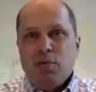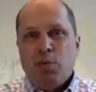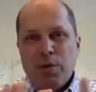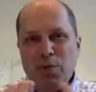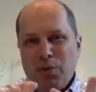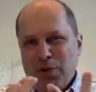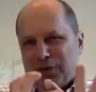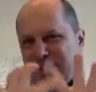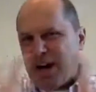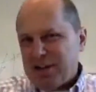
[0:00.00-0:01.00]
We
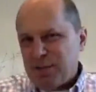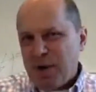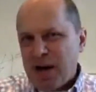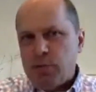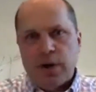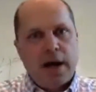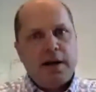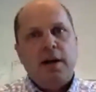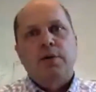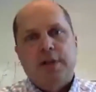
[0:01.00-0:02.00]
will touch upon it. We're not
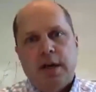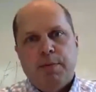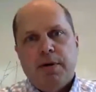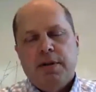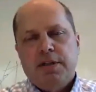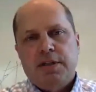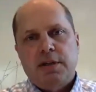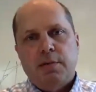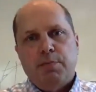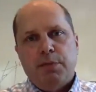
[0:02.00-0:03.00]
going to go deep.
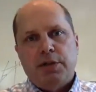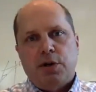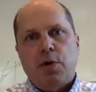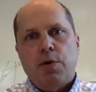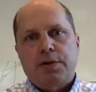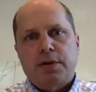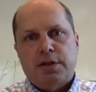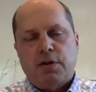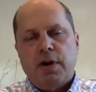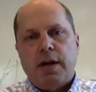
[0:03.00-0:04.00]
This course and
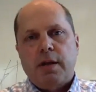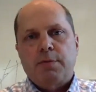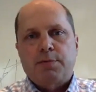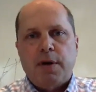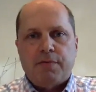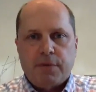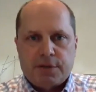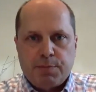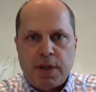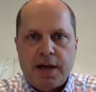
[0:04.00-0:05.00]
this curriculum is meant for
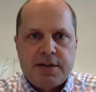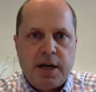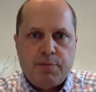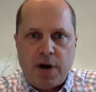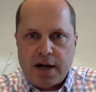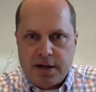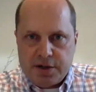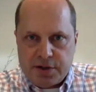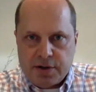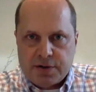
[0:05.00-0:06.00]
supply chain
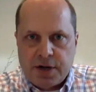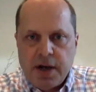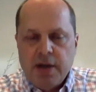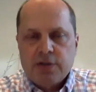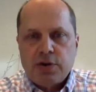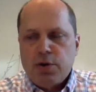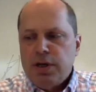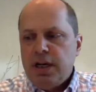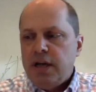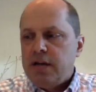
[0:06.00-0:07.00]
practitioners, so you
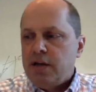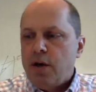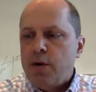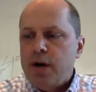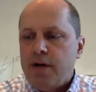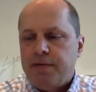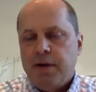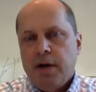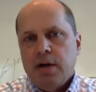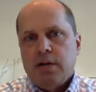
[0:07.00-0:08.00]
need to know enough
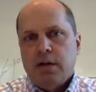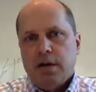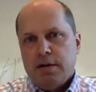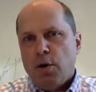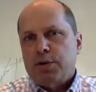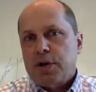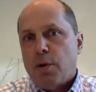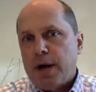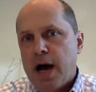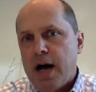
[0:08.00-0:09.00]
to know what's
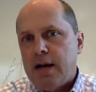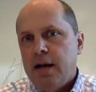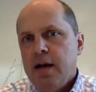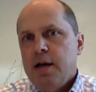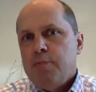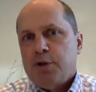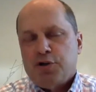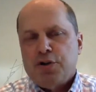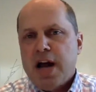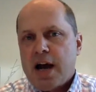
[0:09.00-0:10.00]
going on, but
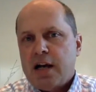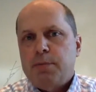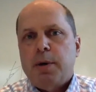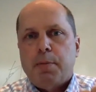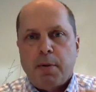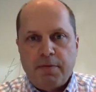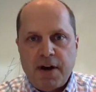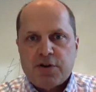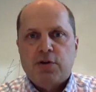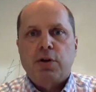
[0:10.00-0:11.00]
you're not going to be a
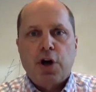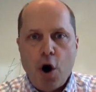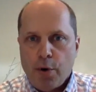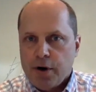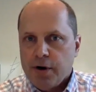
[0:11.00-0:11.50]
professional coder.